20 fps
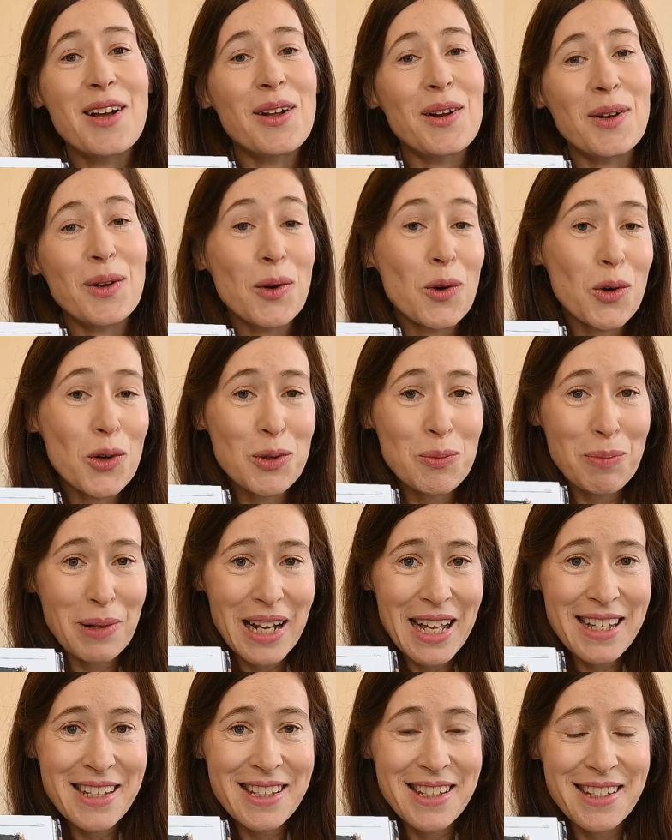"Lord
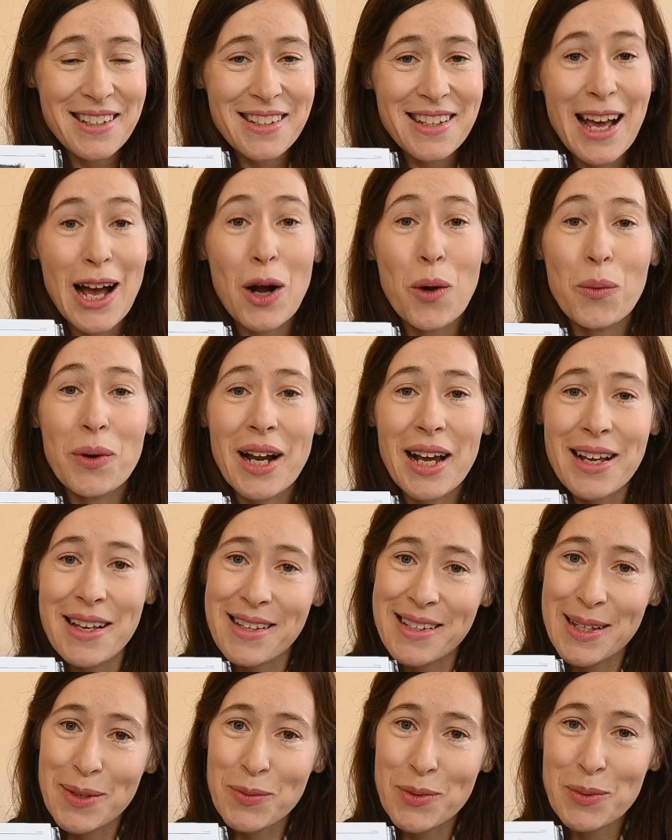bless us, how
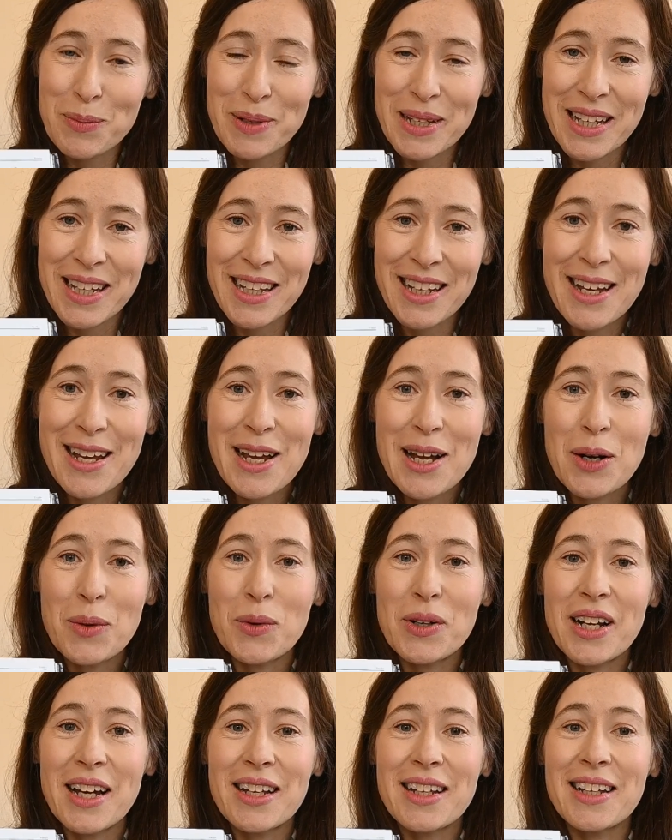nice it will be
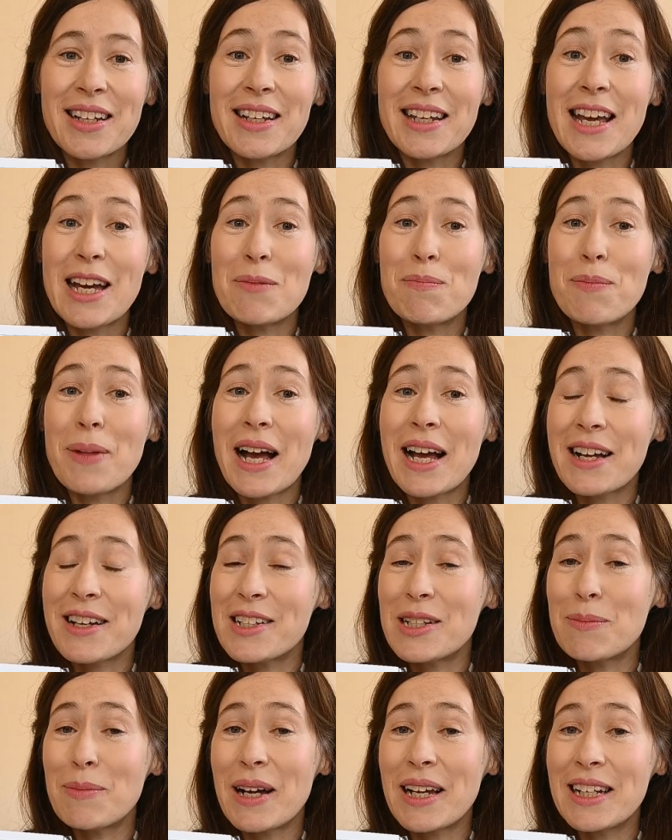when I can get back
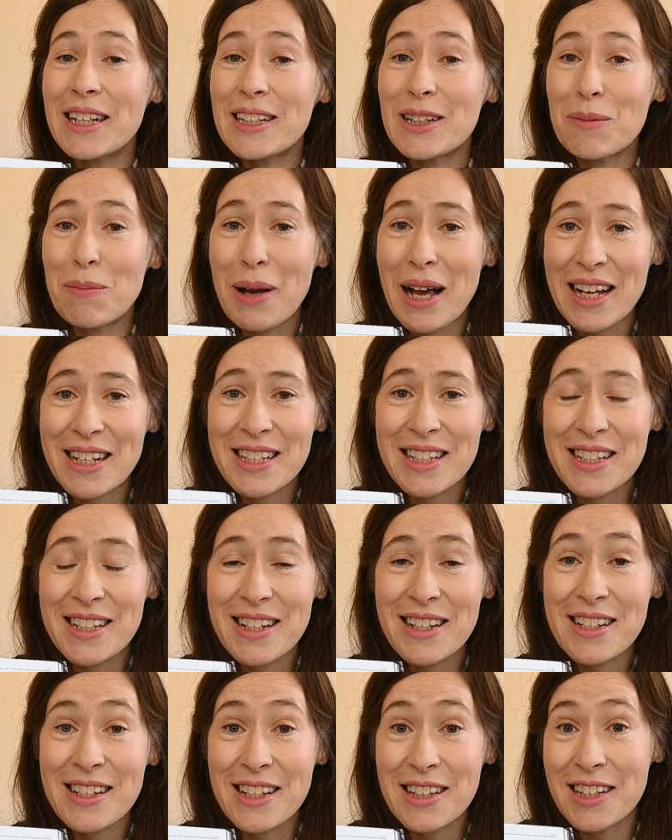to my little
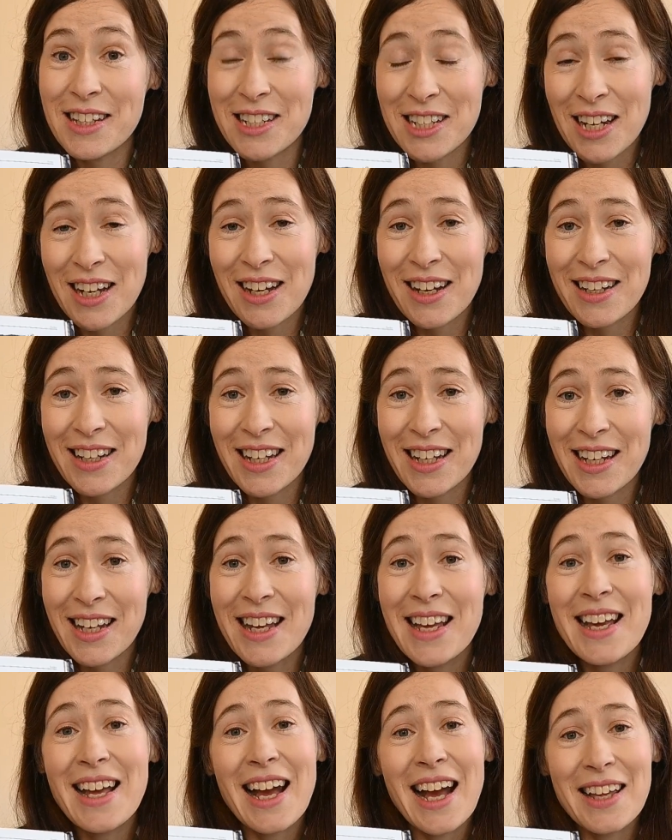patterns and the dyeing
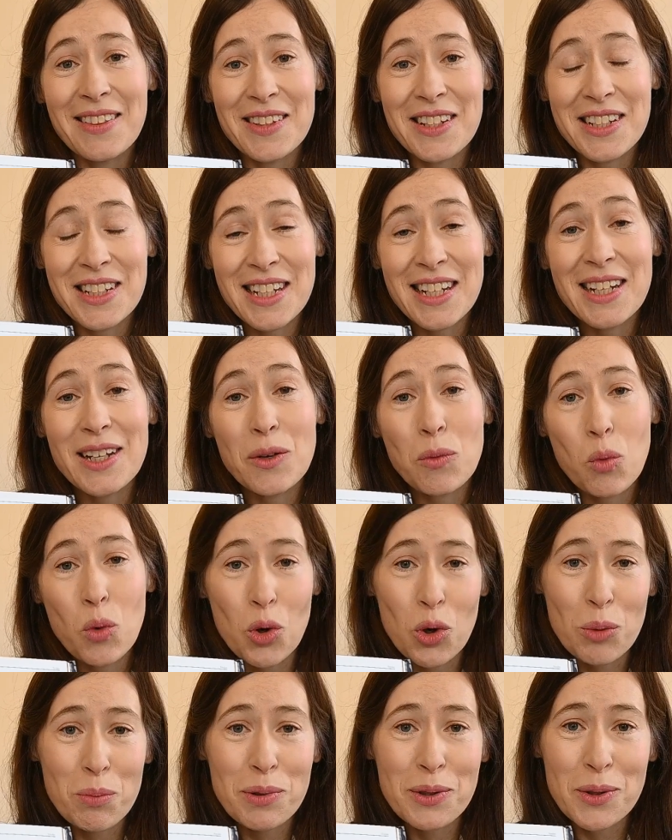and the dear
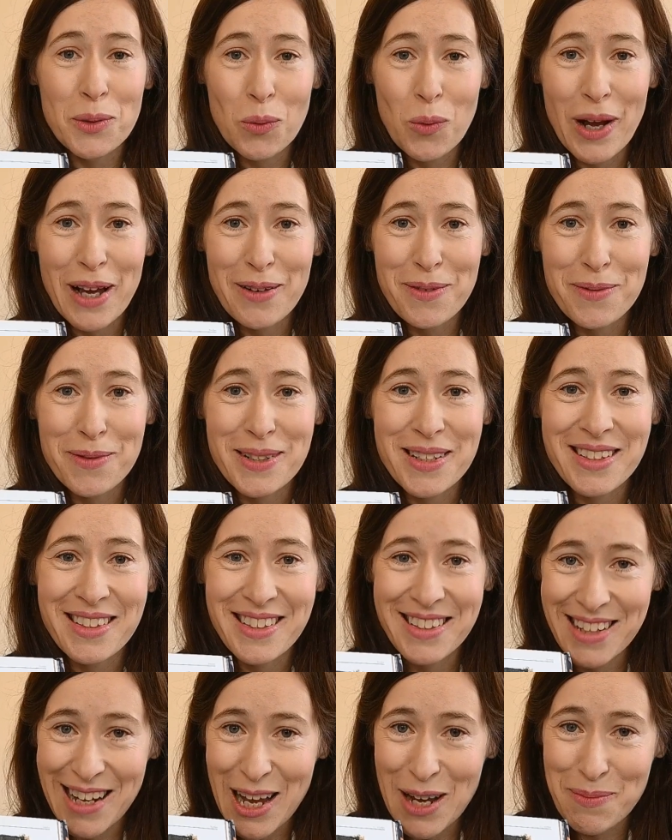warp and weft
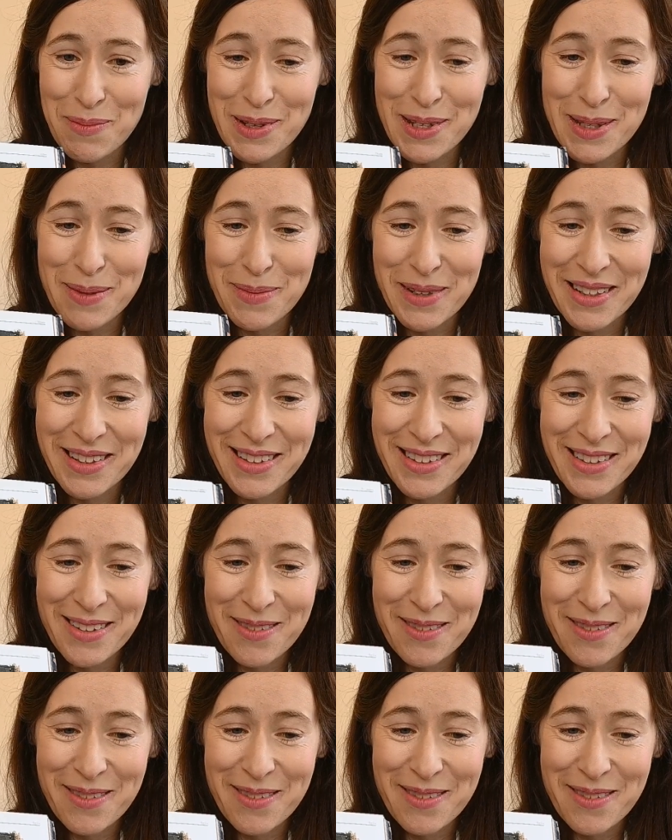at Hammersmith."